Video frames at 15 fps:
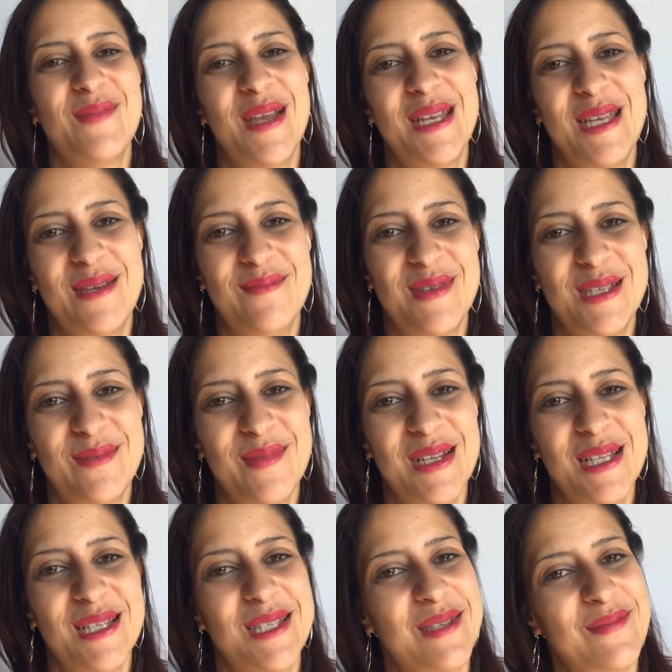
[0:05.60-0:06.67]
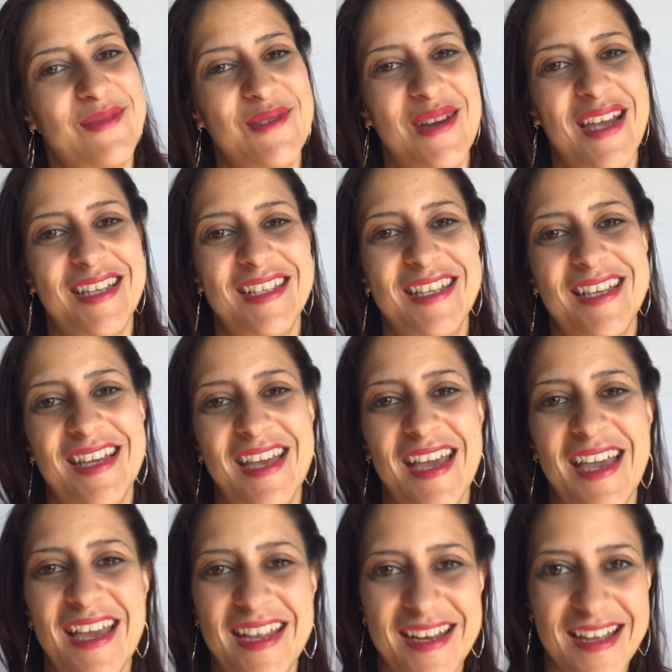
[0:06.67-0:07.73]
my name is Melissa Miranda
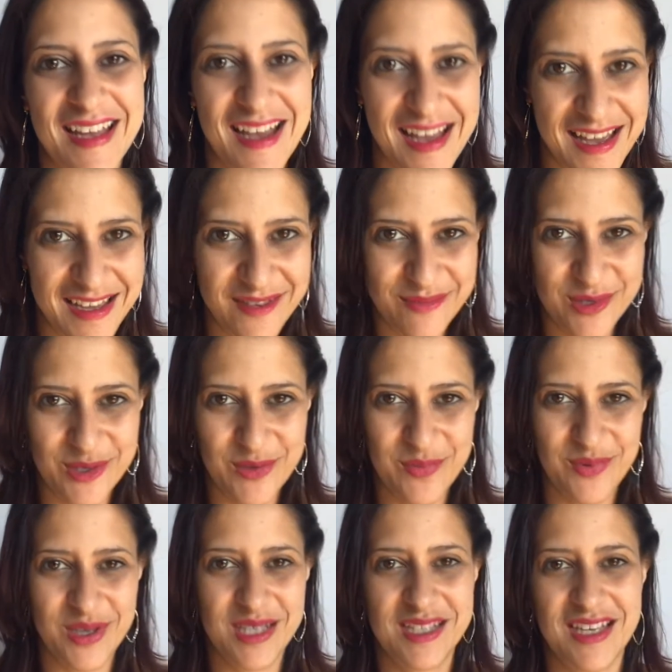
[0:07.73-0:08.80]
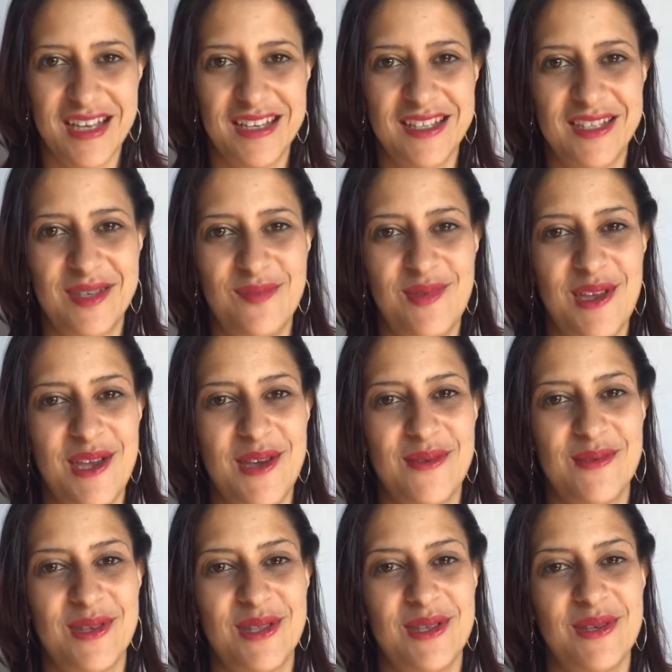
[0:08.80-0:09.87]
and I am super excited to be here
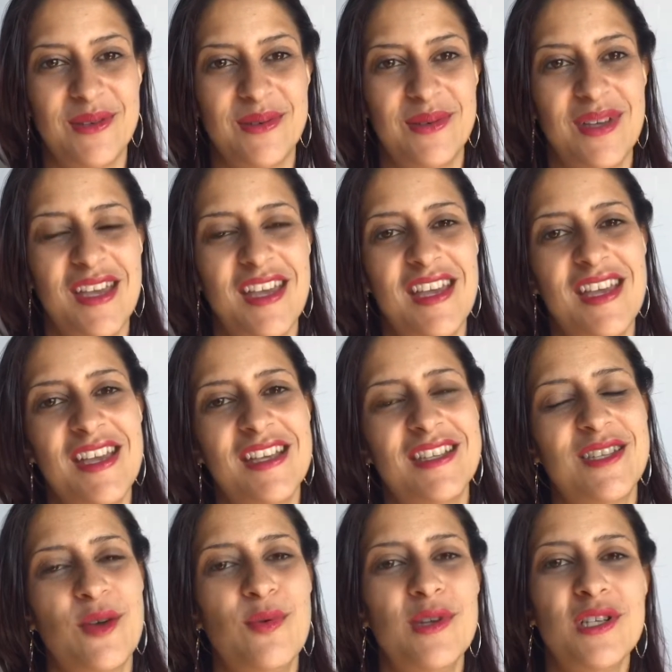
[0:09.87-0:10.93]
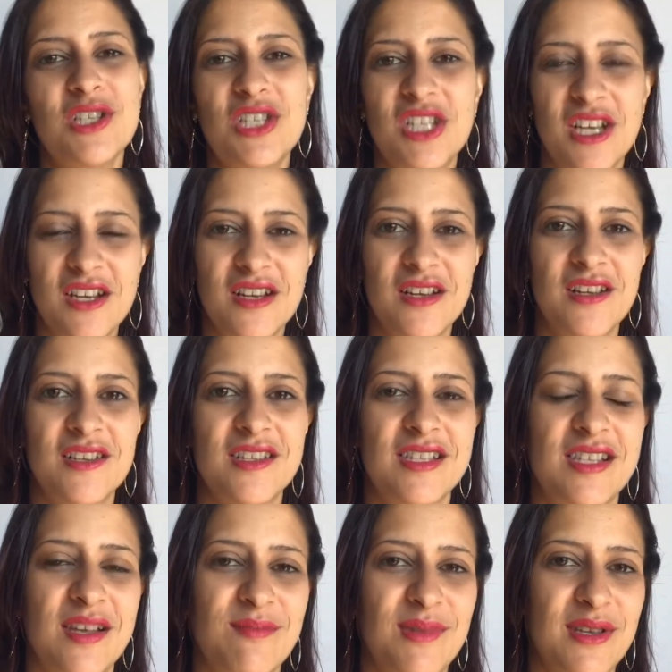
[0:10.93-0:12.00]
with you. So I want to share
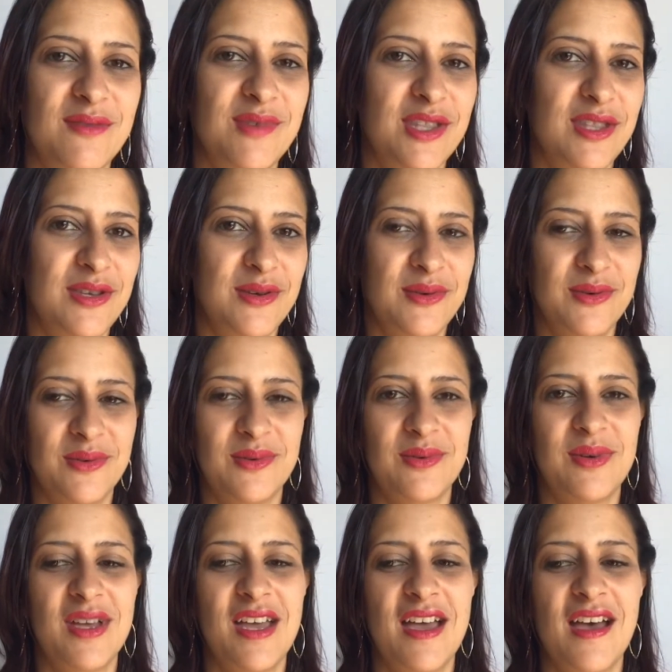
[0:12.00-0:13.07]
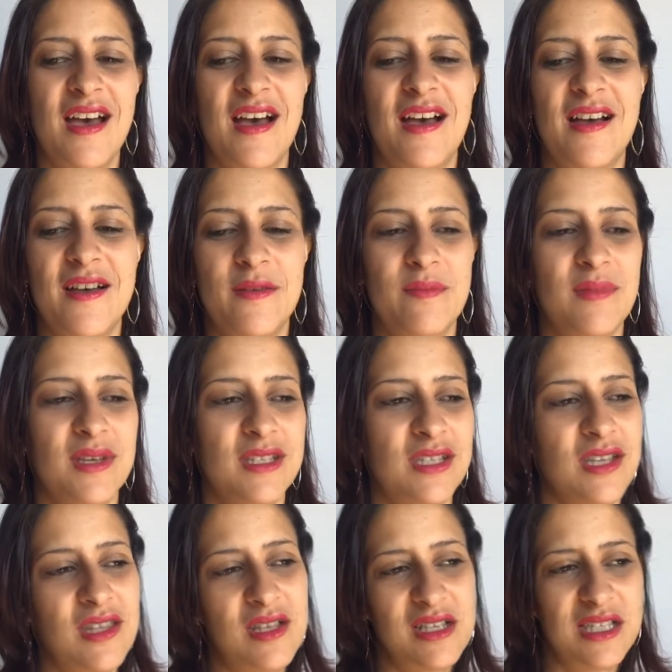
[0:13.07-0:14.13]
something with you.
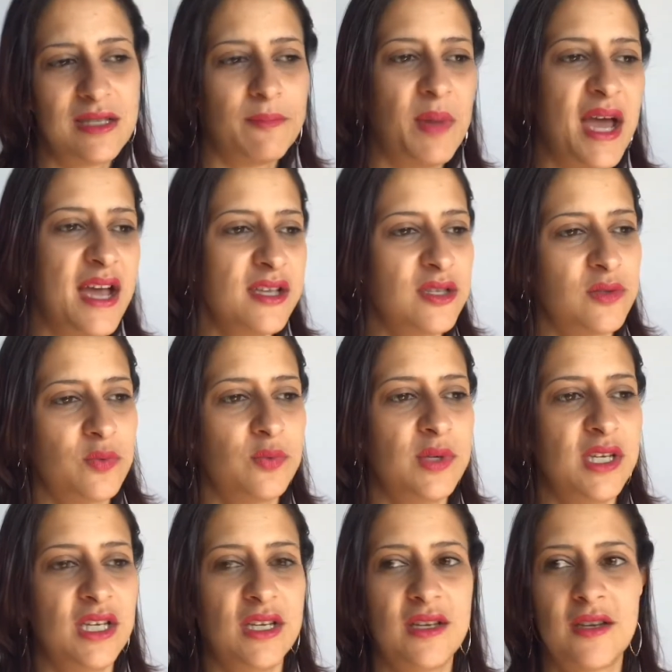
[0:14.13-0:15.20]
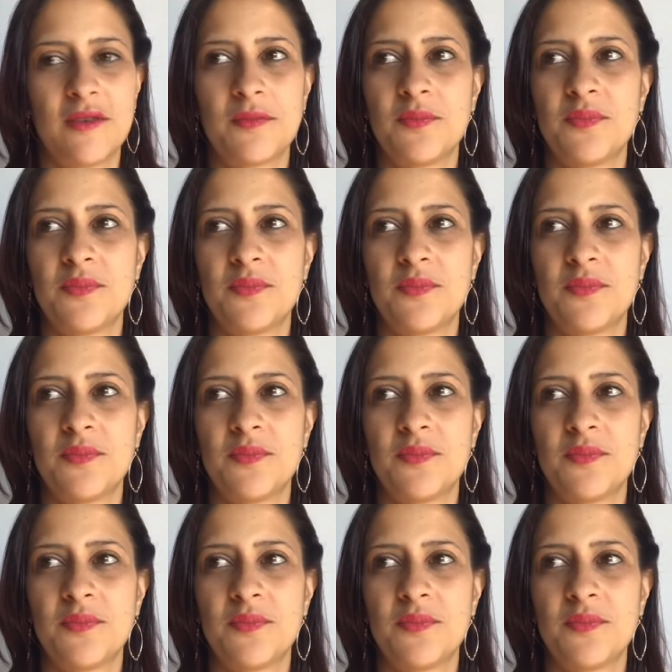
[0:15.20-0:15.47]
So this past week,